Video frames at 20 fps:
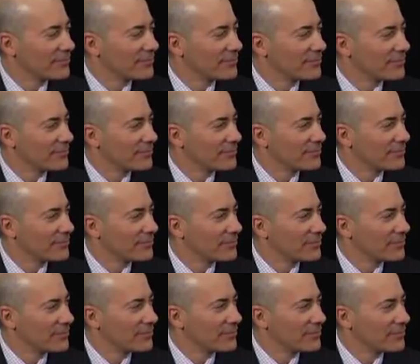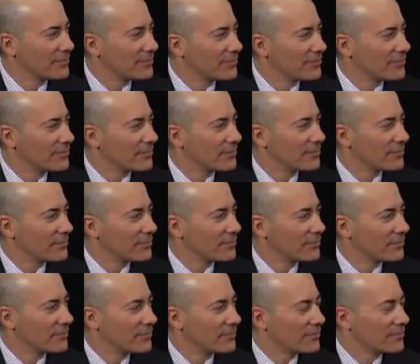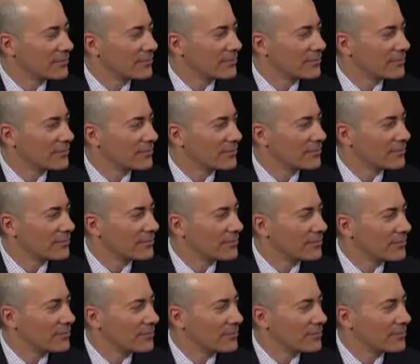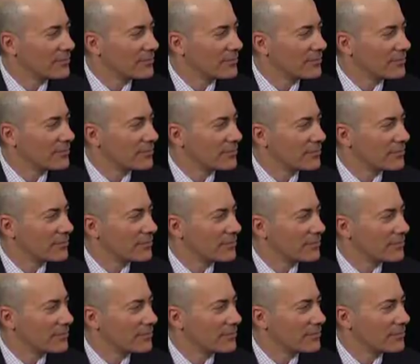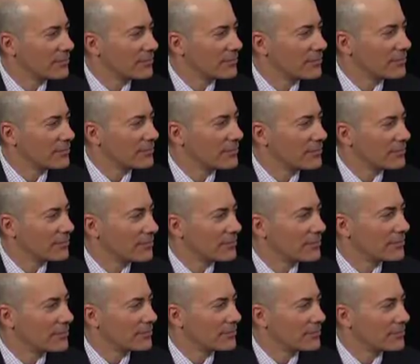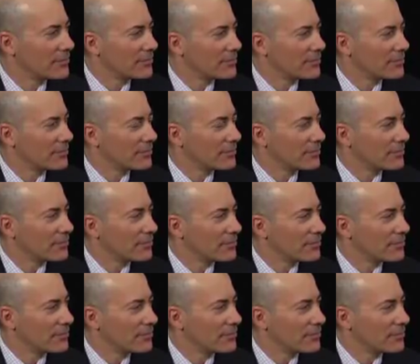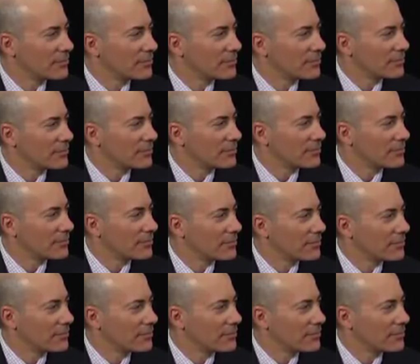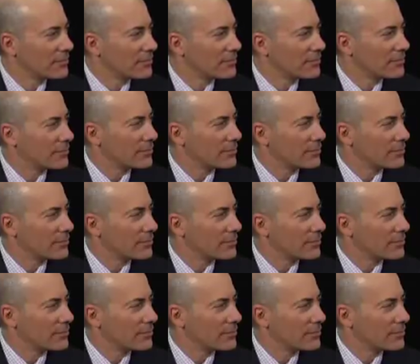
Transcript: (not speaking)